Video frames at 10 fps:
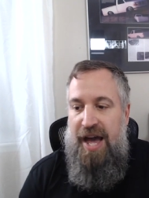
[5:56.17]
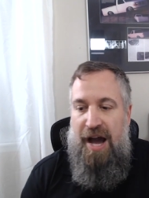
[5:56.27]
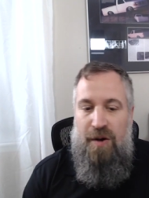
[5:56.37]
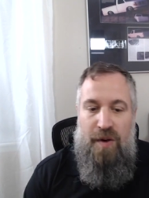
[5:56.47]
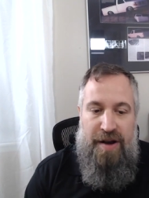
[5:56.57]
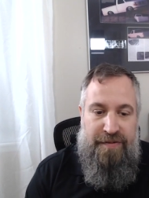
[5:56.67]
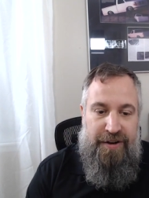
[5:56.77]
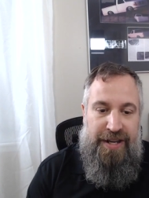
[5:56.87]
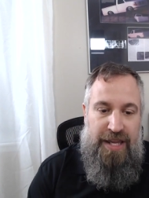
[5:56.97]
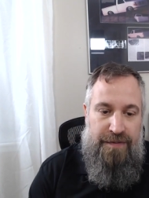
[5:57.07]

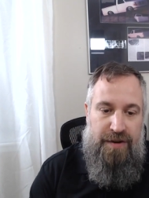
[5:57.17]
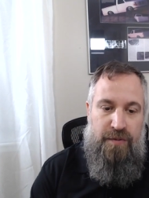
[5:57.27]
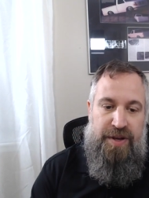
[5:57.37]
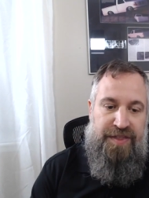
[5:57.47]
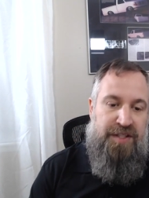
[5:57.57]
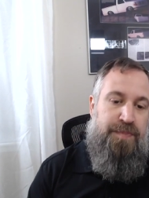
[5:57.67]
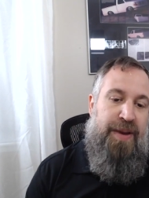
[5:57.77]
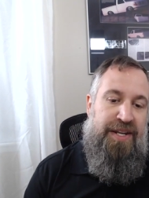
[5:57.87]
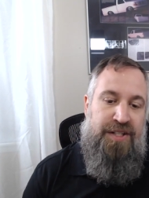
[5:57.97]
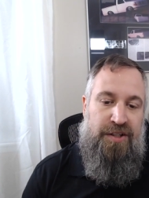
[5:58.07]
However, even with this
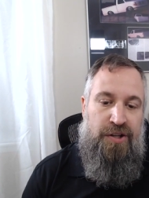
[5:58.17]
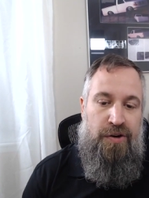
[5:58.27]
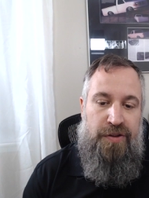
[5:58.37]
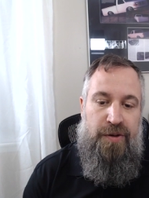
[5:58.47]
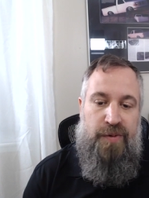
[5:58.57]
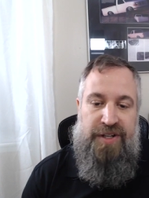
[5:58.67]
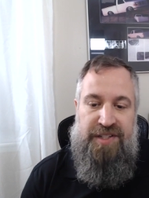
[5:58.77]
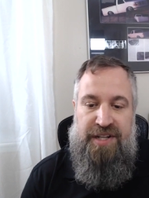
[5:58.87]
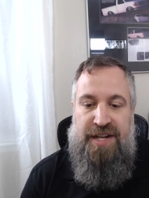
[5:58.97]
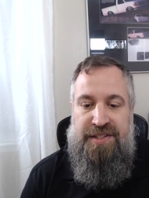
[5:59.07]
basic tune that we're
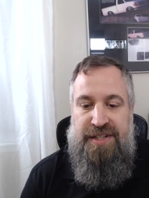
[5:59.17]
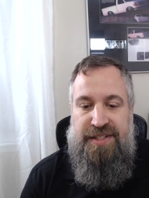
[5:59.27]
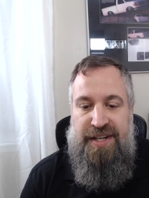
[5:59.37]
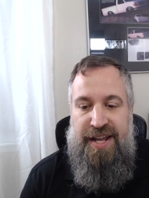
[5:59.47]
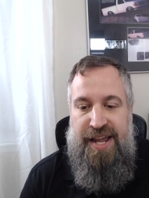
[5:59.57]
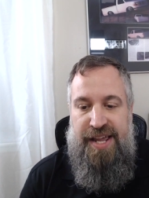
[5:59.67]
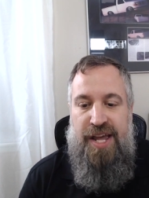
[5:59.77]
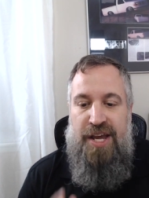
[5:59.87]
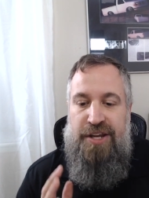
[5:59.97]
discussing today,